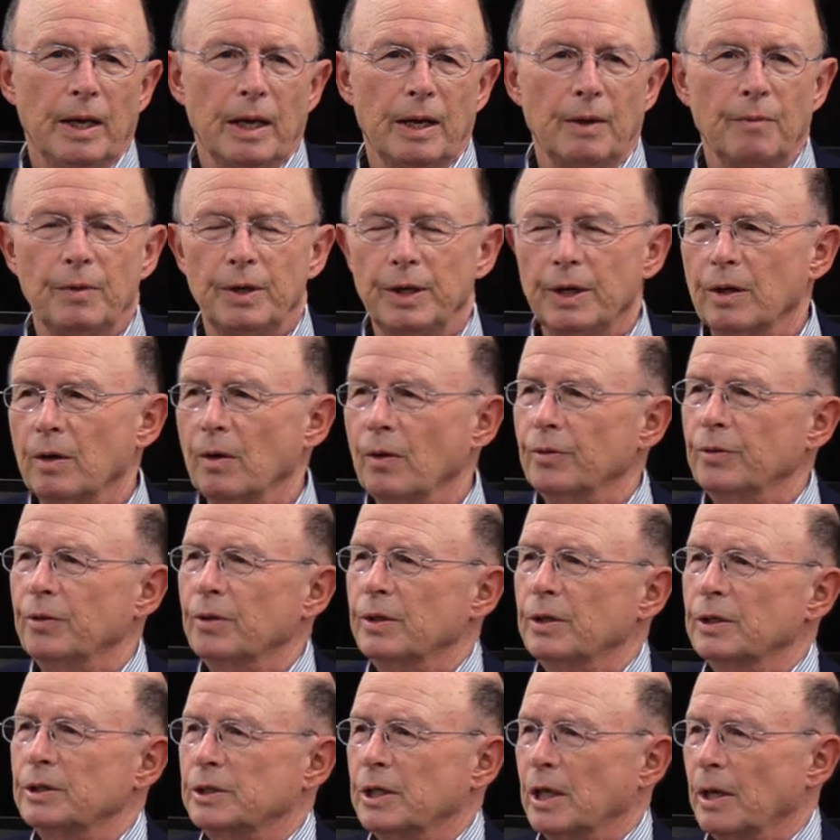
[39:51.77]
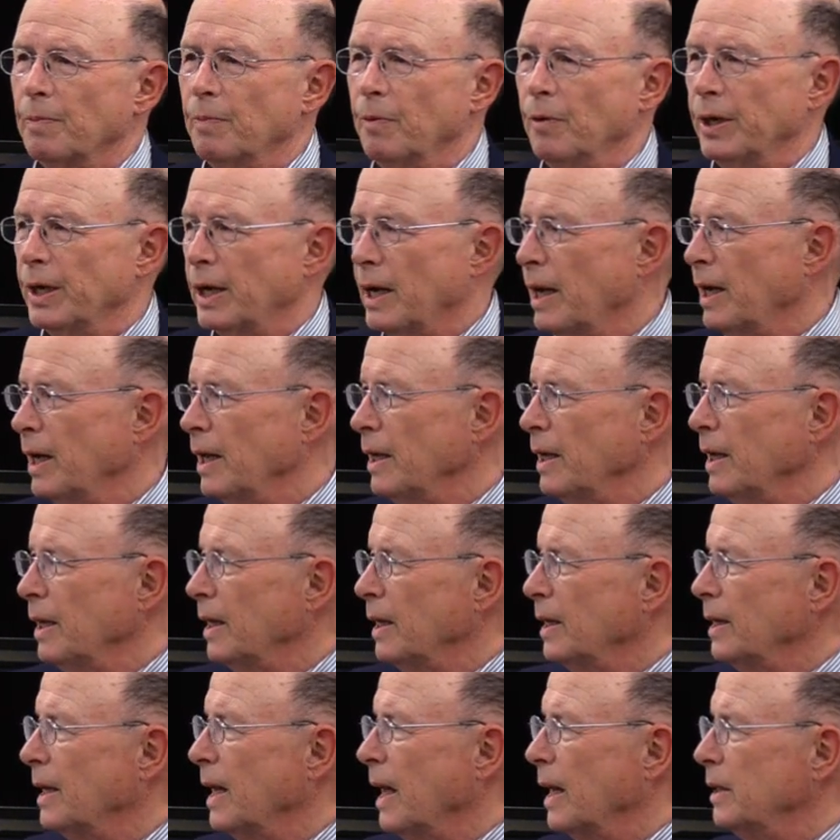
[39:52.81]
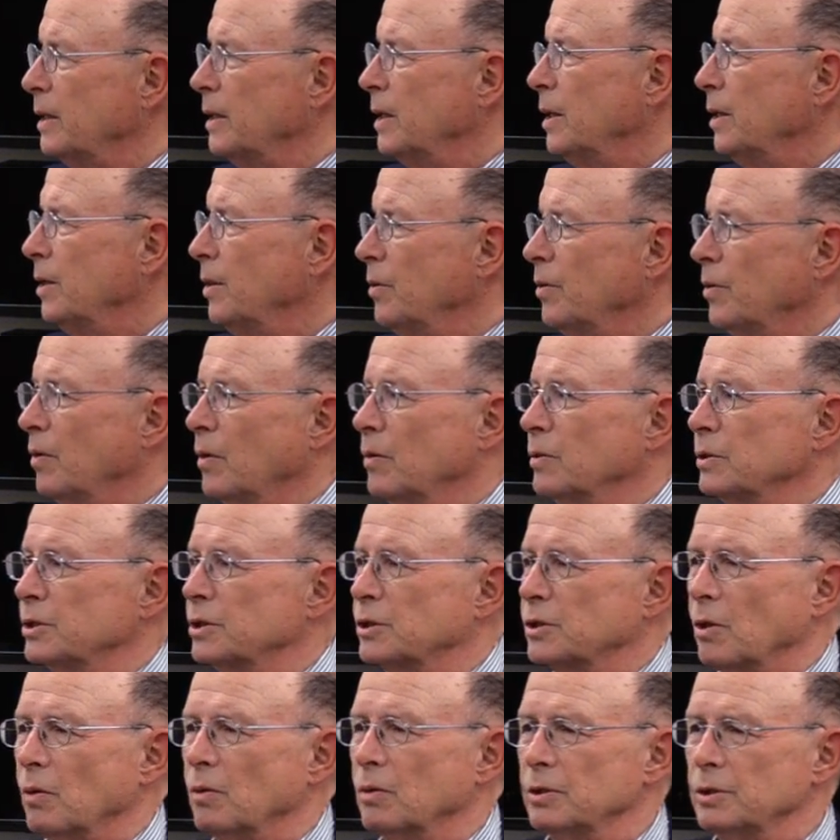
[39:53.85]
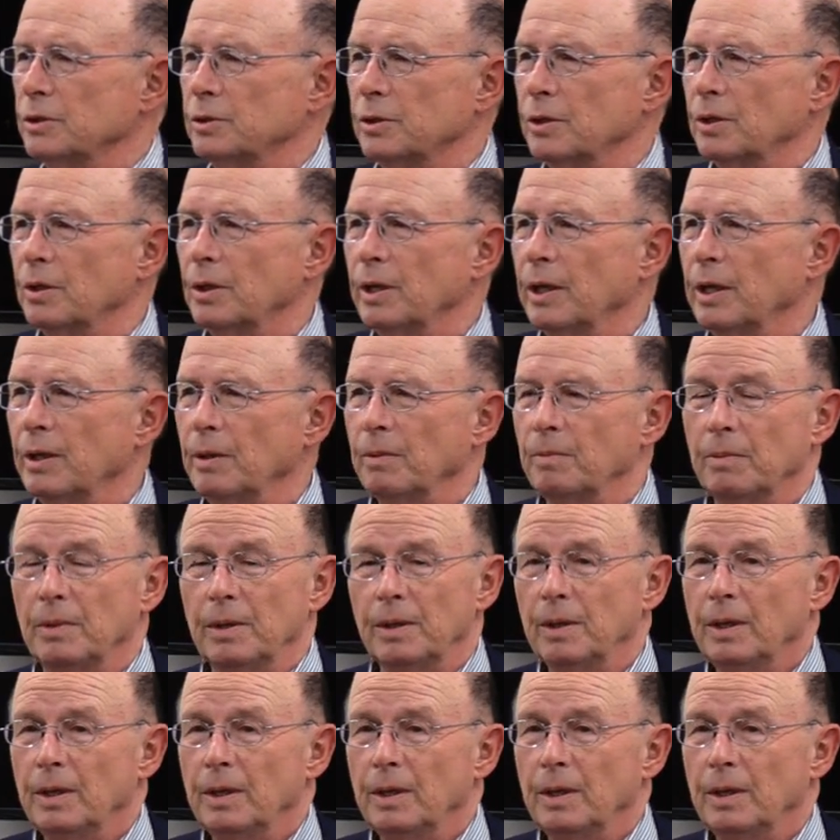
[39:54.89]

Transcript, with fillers: and when you go through the checkpoint, any 19-year-old soldier, and